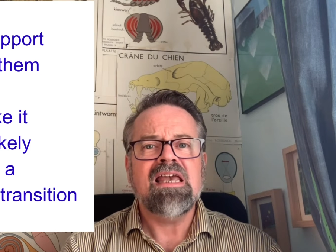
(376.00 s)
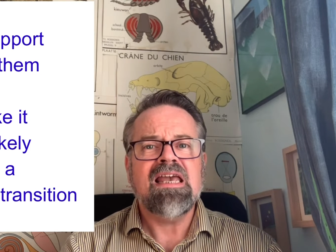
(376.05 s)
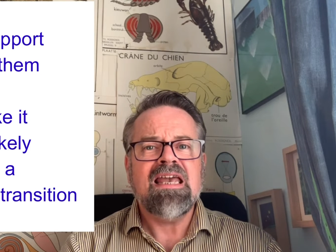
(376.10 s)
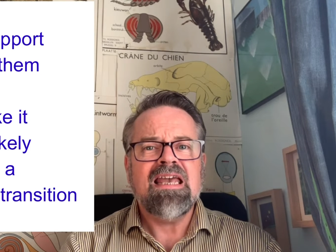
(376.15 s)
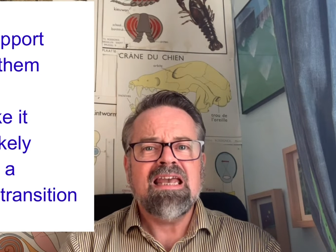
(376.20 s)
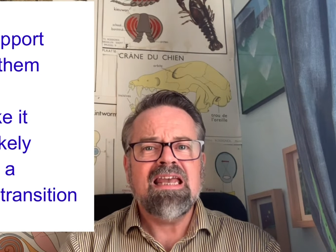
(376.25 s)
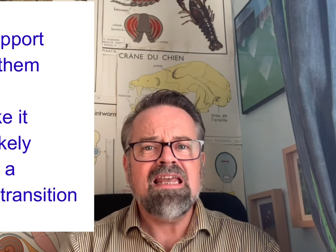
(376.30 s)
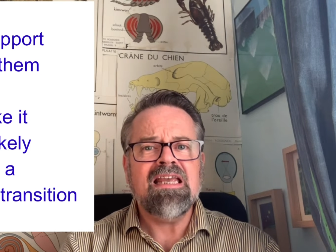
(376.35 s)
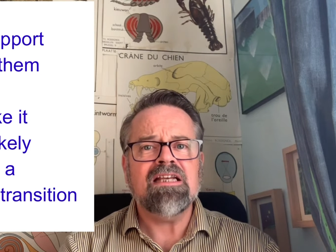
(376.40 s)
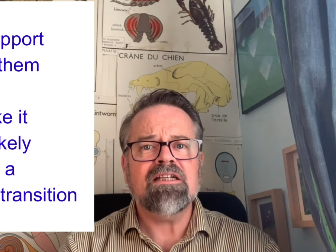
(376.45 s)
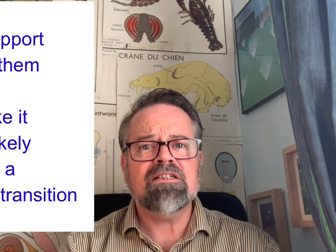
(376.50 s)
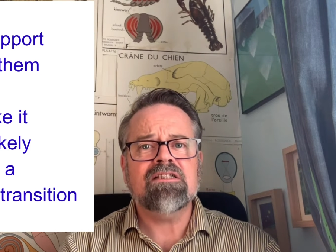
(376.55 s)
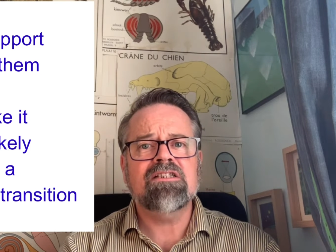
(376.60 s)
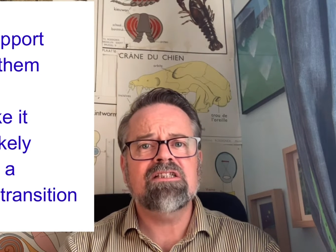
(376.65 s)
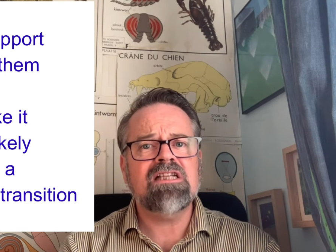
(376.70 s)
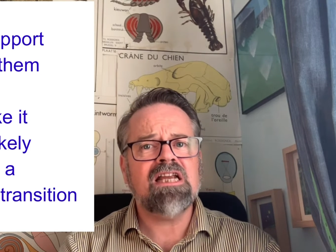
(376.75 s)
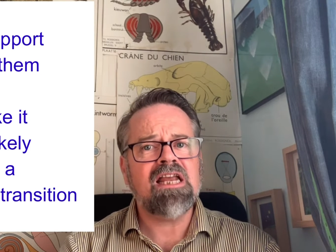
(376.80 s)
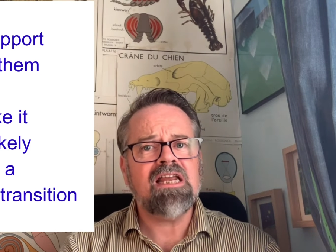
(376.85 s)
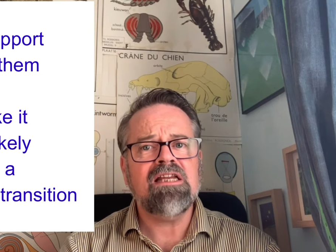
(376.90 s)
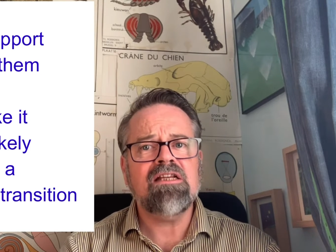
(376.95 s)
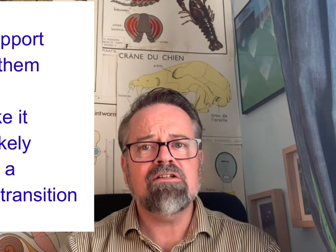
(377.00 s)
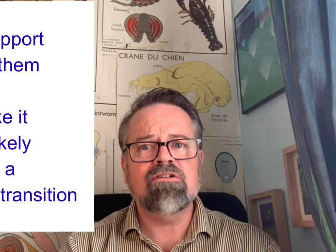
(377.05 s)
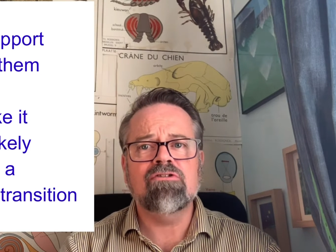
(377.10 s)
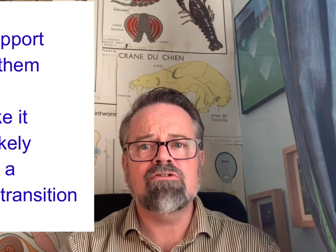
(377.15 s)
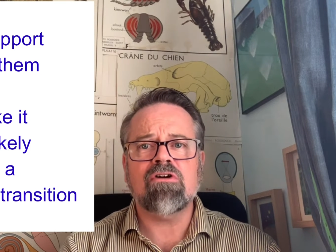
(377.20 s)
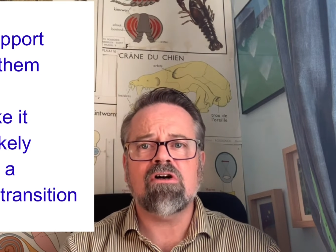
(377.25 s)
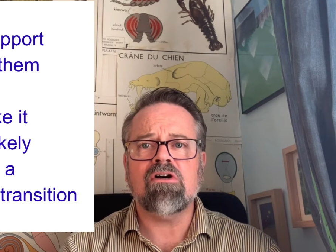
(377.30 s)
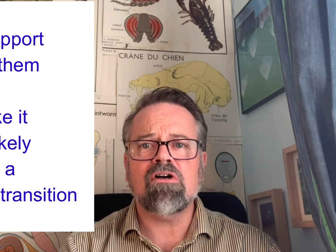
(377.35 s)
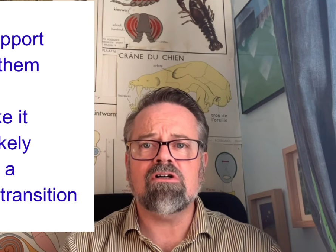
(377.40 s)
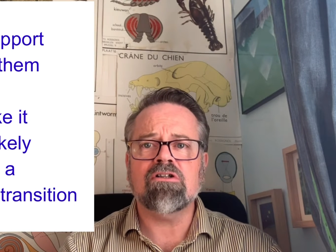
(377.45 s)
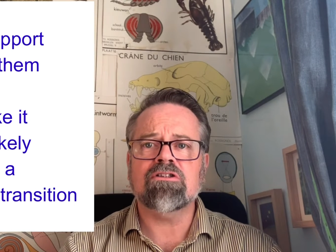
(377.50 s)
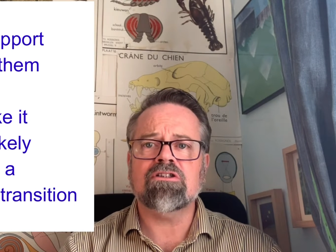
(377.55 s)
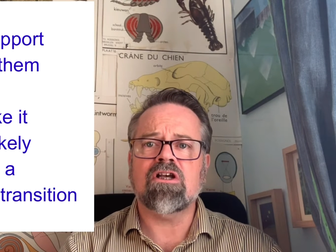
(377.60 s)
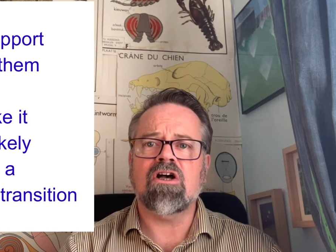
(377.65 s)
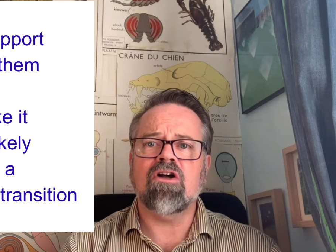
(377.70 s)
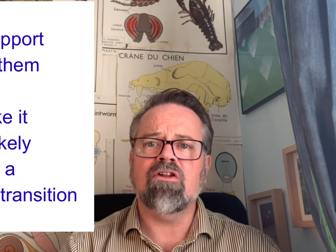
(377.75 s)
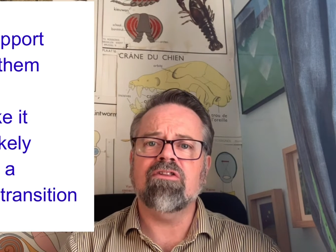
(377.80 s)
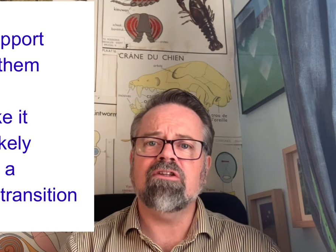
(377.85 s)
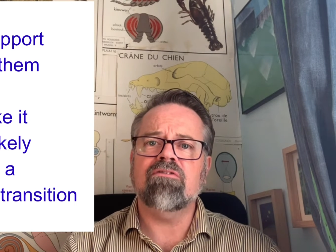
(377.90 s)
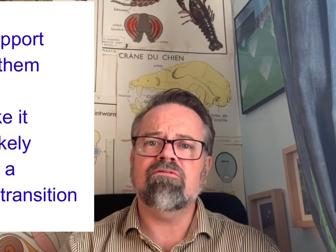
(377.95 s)
Here, Jay draws
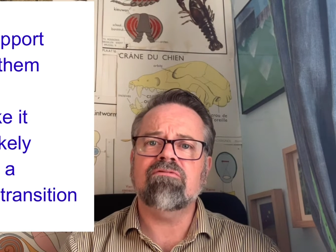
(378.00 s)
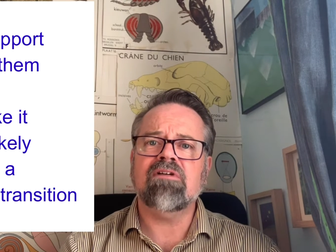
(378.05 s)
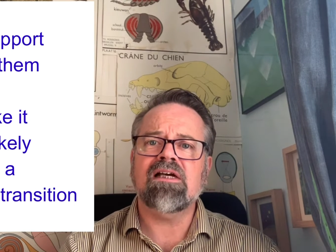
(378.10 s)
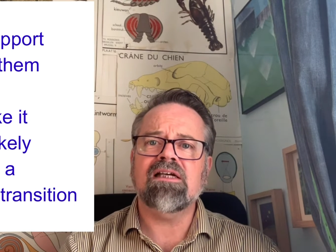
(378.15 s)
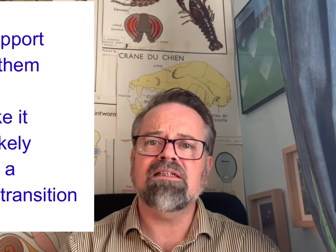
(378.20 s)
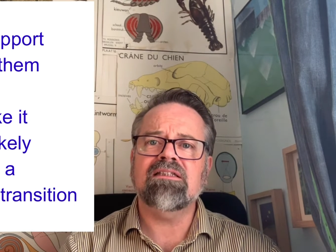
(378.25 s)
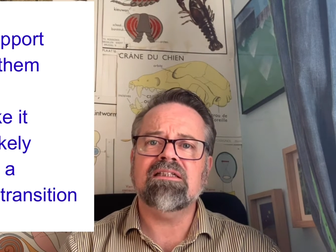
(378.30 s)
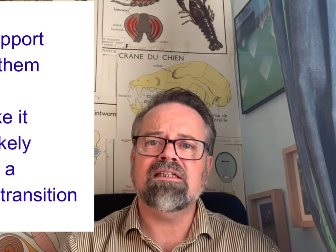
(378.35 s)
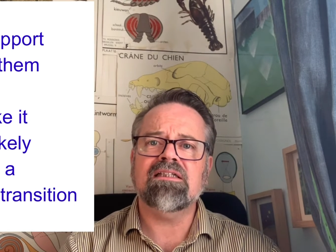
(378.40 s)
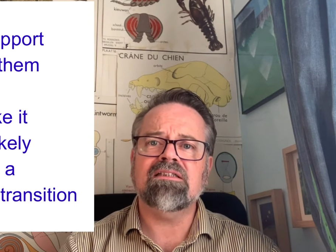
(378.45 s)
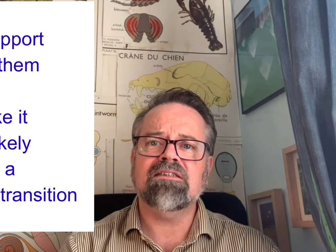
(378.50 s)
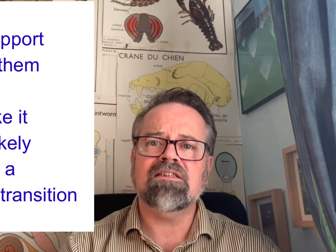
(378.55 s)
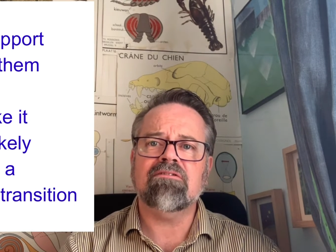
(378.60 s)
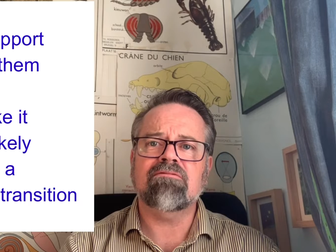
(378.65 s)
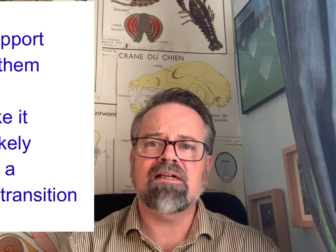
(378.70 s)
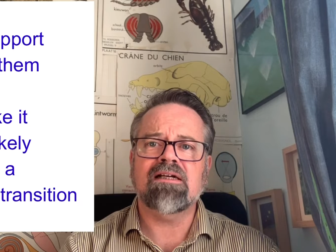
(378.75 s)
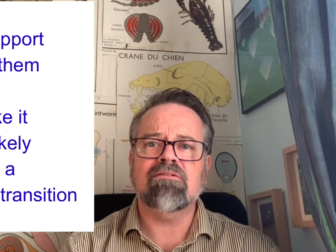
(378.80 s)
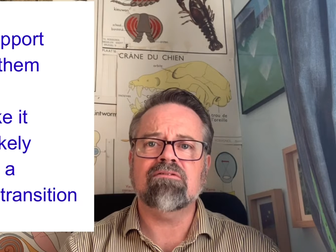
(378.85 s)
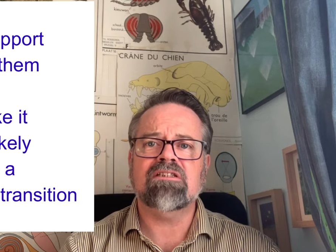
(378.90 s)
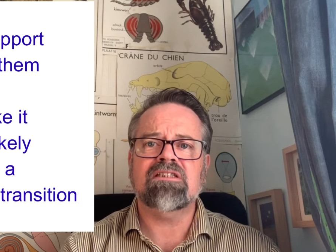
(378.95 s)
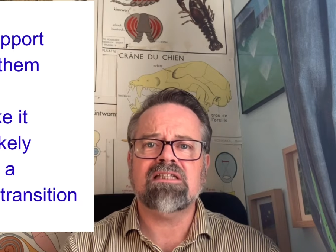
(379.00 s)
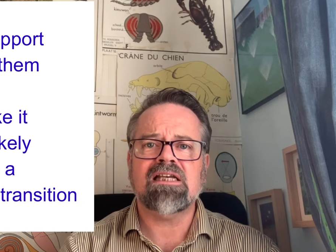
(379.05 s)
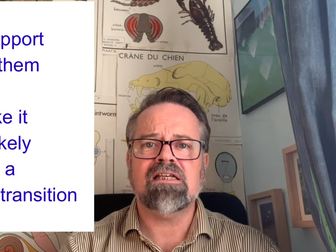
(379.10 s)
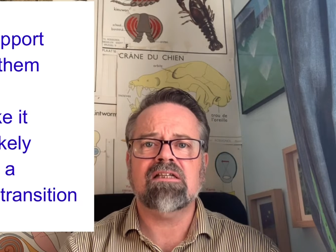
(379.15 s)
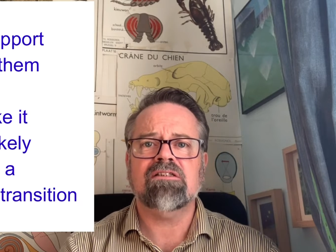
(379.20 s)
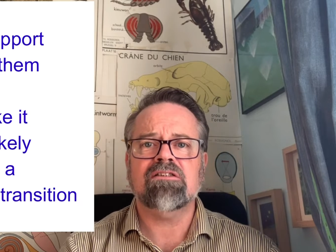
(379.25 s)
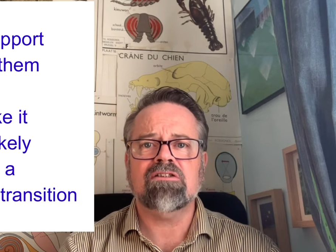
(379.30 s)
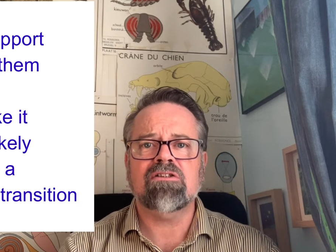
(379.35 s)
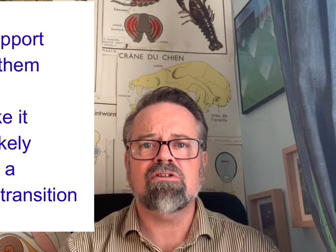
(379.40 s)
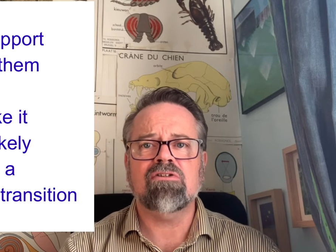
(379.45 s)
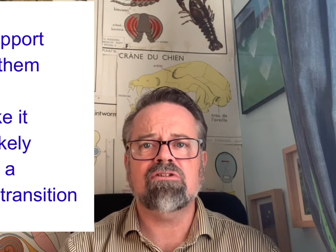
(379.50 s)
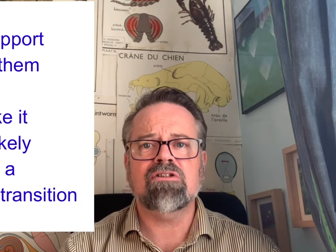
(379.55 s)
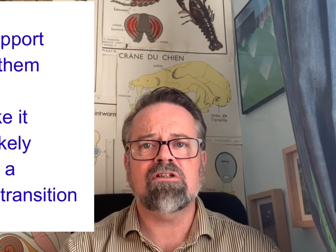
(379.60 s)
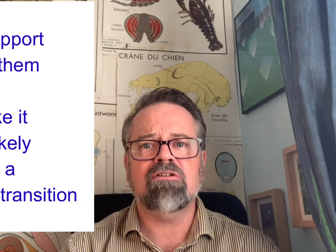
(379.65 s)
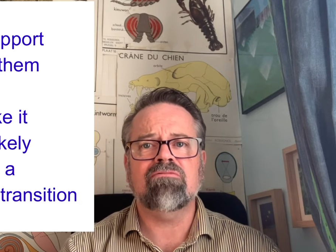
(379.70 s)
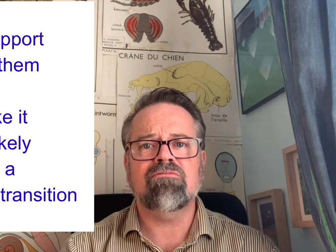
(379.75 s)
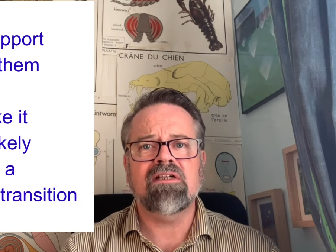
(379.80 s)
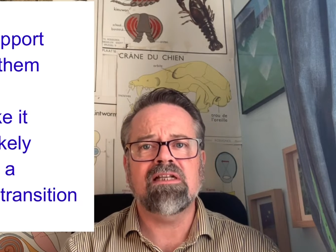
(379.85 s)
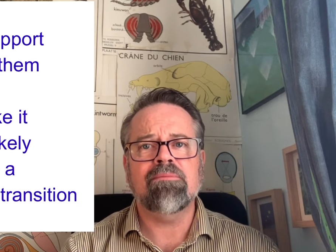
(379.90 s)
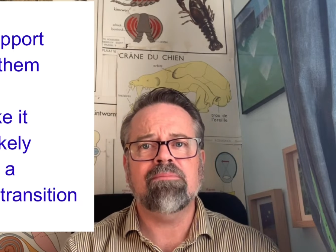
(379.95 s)
on the writings around psychosocial
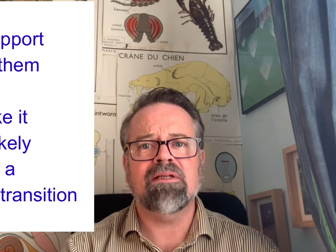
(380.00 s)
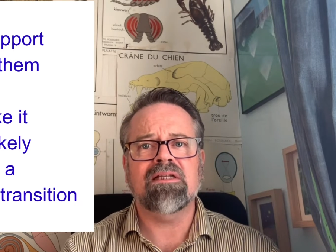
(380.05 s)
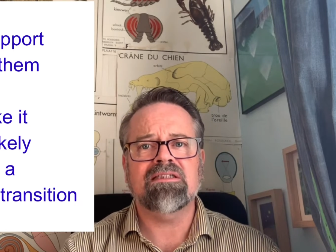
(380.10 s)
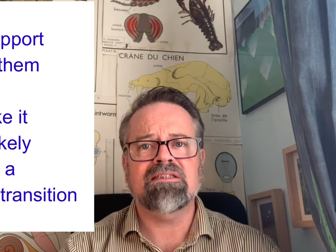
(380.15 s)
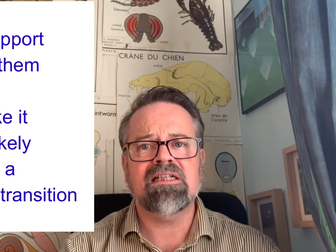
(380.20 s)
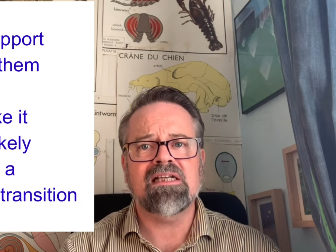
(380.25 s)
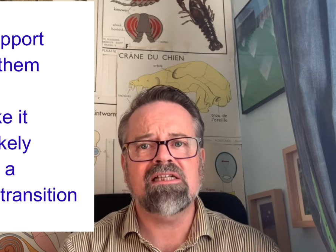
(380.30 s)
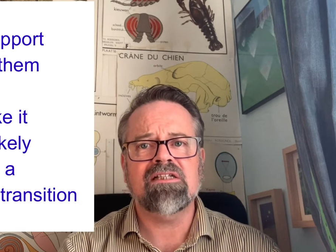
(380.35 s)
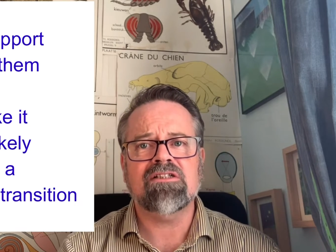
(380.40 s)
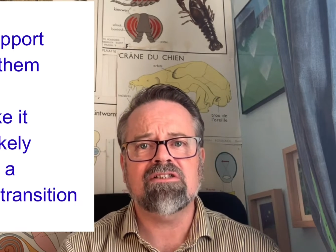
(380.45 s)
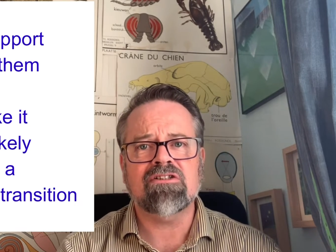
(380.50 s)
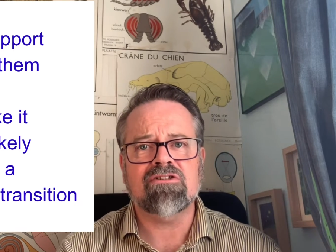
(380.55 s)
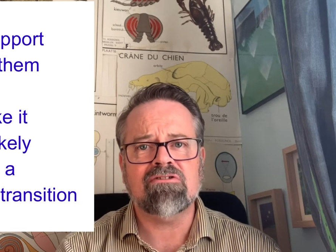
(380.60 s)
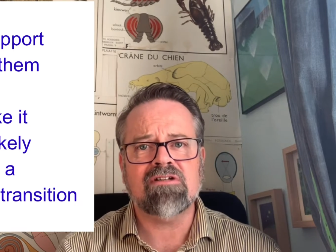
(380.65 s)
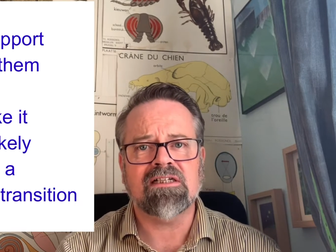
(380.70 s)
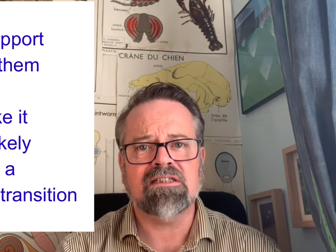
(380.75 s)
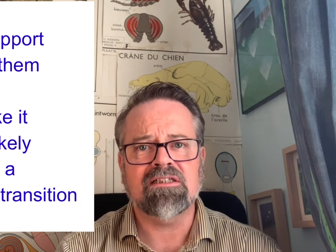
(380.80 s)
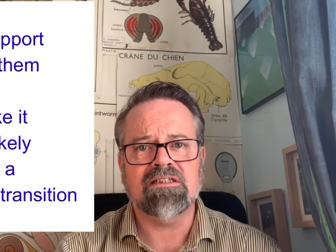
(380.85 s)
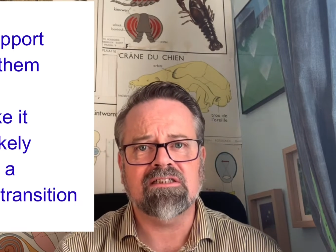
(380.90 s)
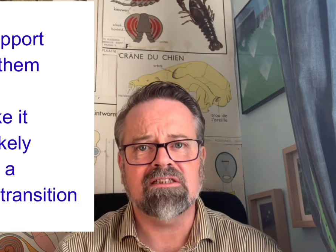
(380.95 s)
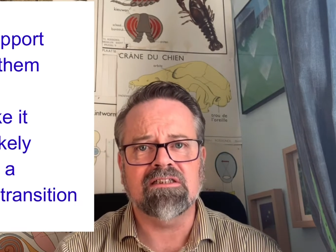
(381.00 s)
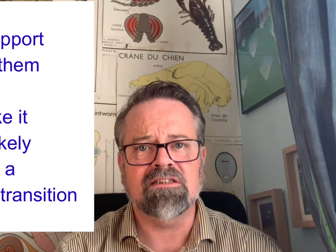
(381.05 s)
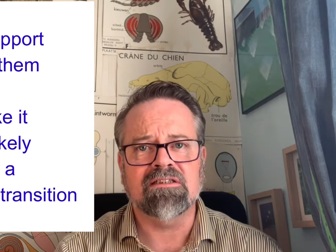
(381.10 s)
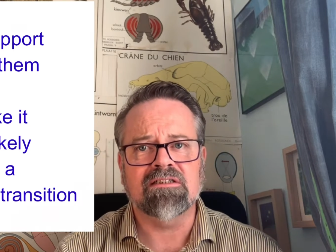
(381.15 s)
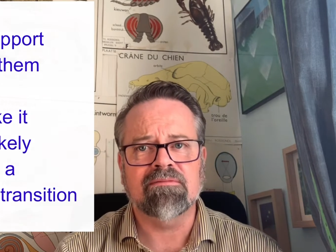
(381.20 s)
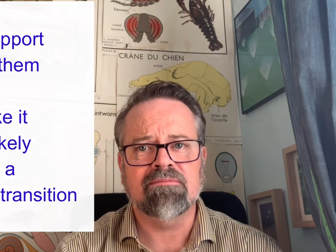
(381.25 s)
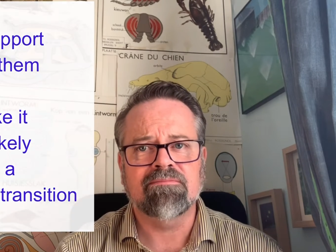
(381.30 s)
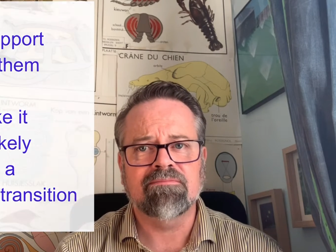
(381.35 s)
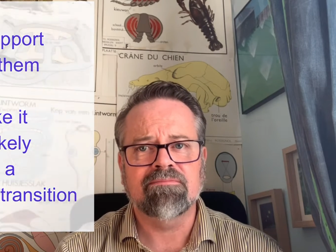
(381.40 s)
rehabilitation strategies.